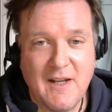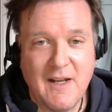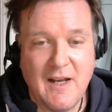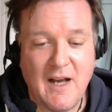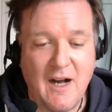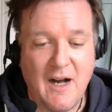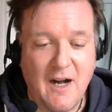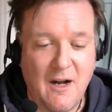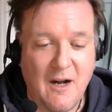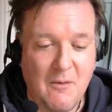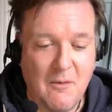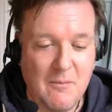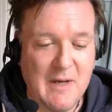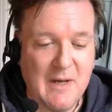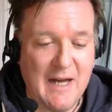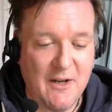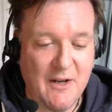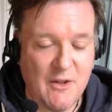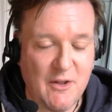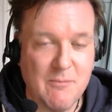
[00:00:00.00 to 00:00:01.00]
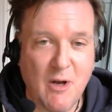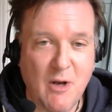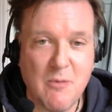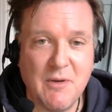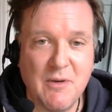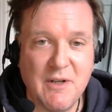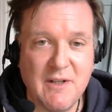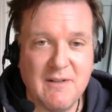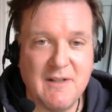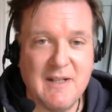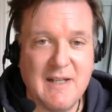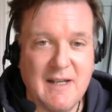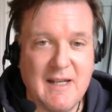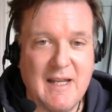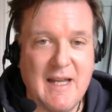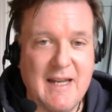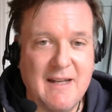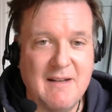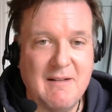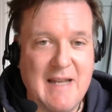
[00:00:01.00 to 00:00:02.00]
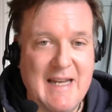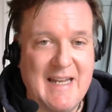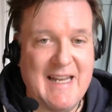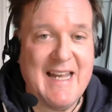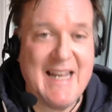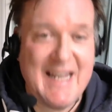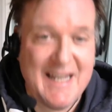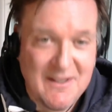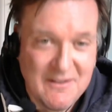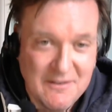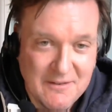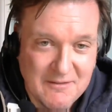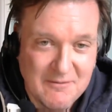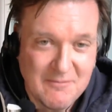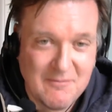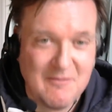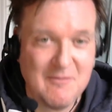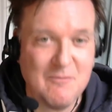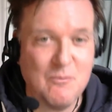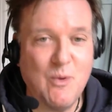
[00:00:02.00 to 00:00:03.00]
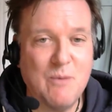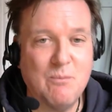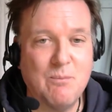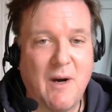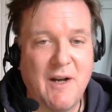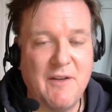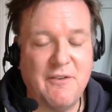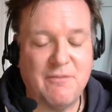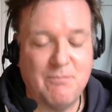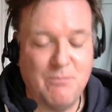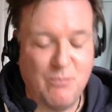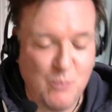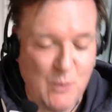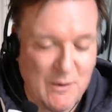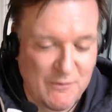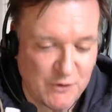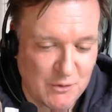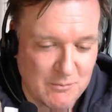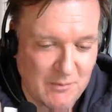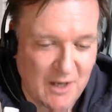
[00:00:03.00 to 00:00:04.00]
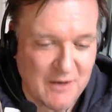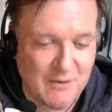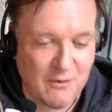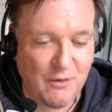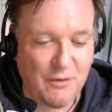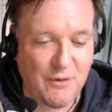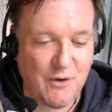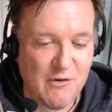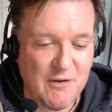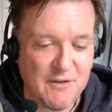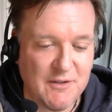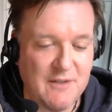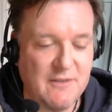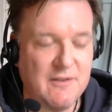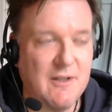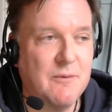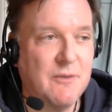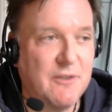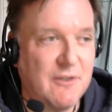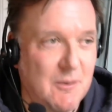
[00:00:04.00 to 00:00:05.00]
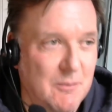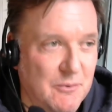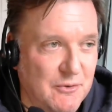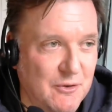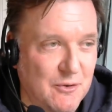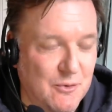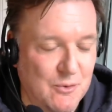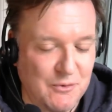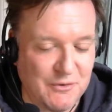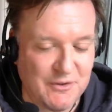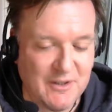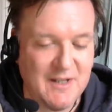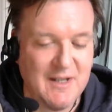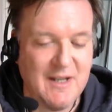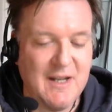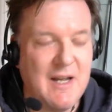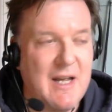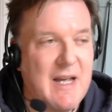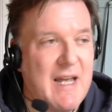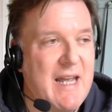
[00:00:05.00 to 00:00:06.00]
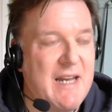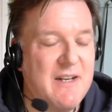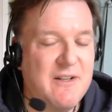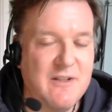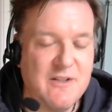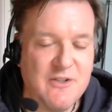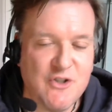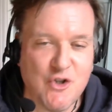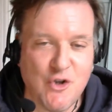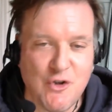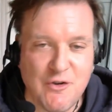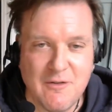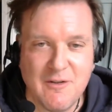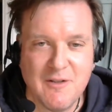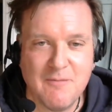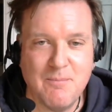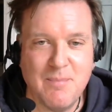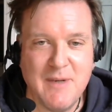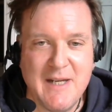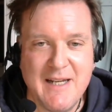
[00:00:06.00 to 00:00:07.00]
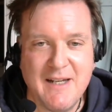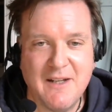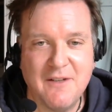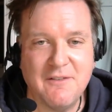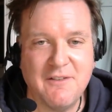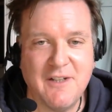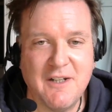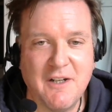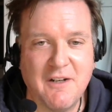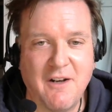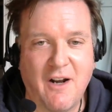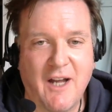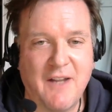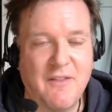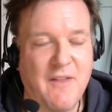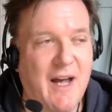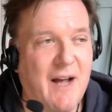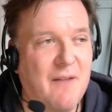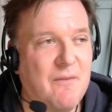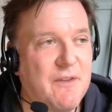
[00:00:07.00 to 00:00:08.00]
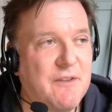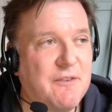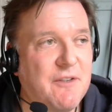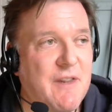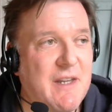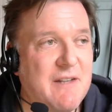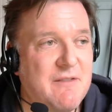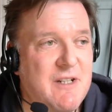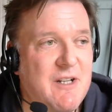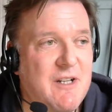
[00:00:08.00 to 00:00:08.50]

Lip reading: and at the moment, it is with some local authorities and some schools. It shouldn't be considered like that. So that